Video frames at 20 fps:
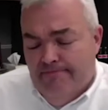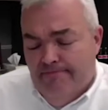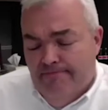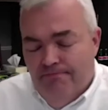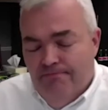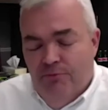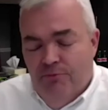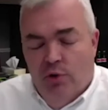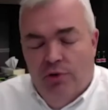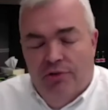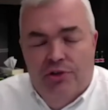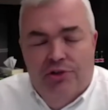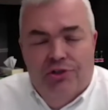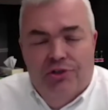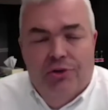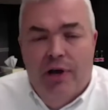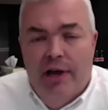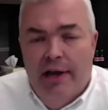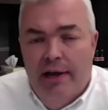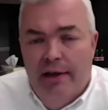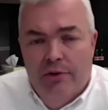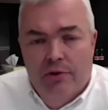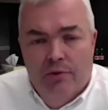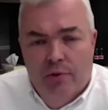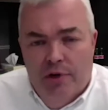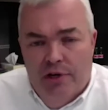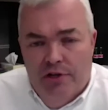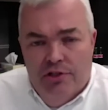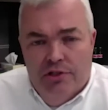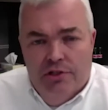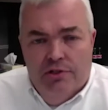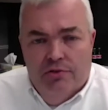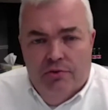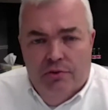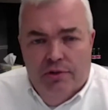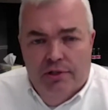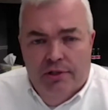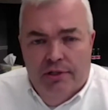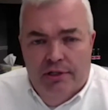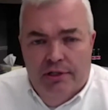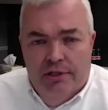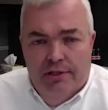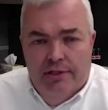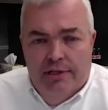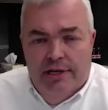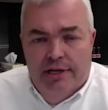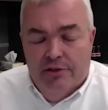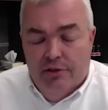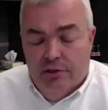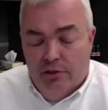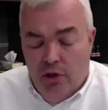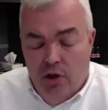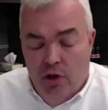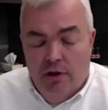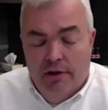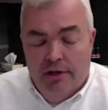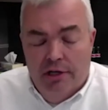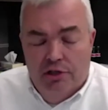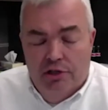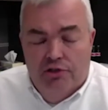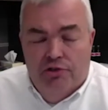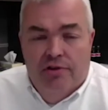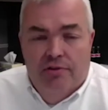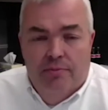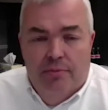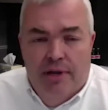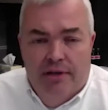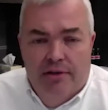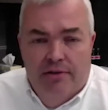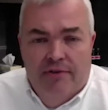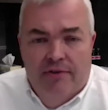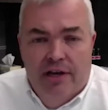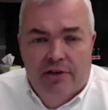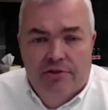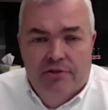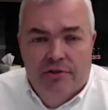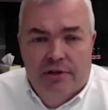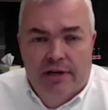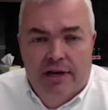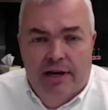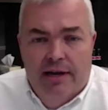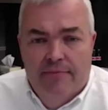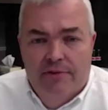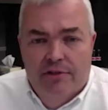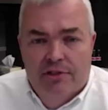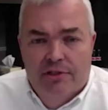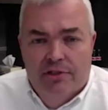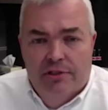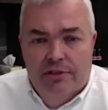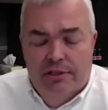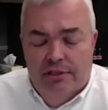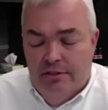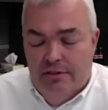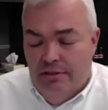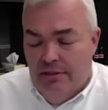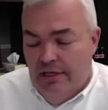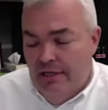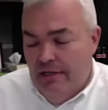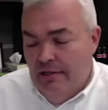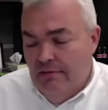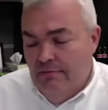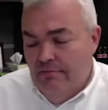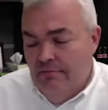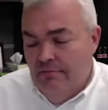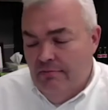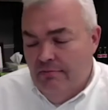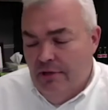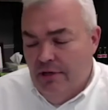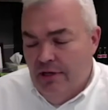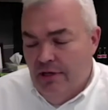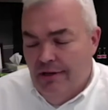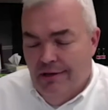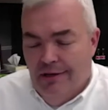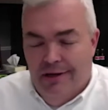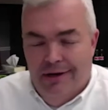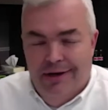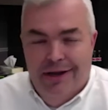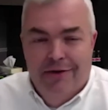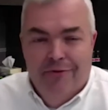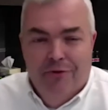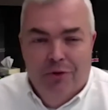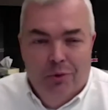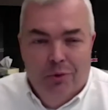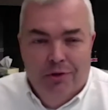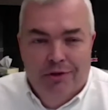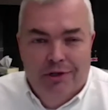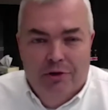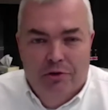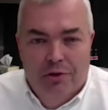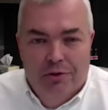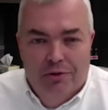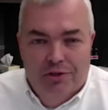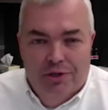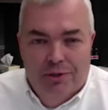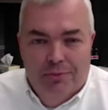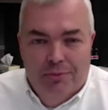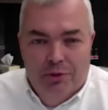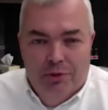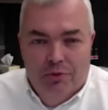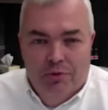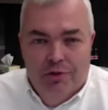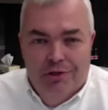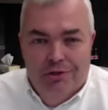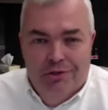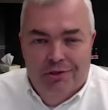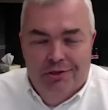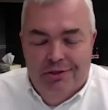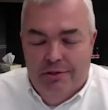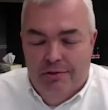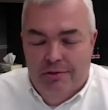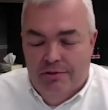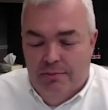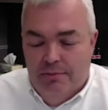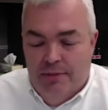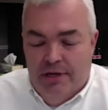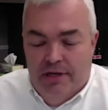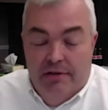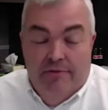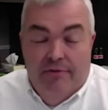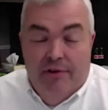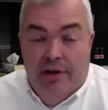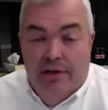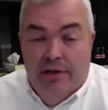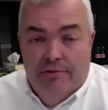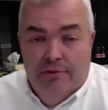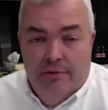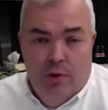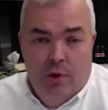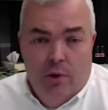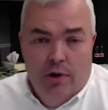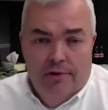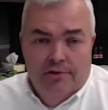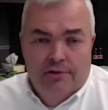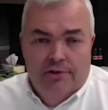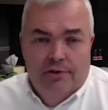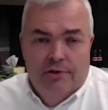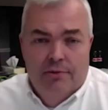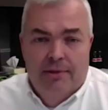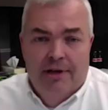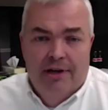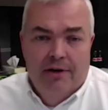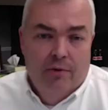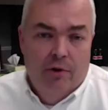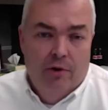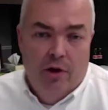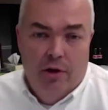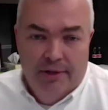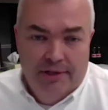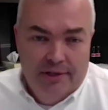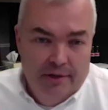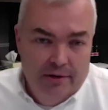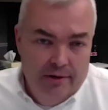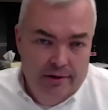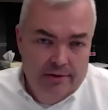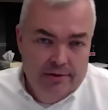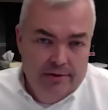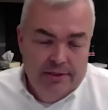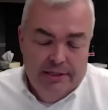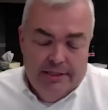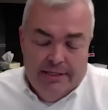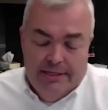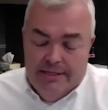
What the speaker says: Northeast Ohio, the region, has a long history of manufacturing, obviously, and everyone that grows up in the region knows that manufacturing requires a certain amount of raw materials.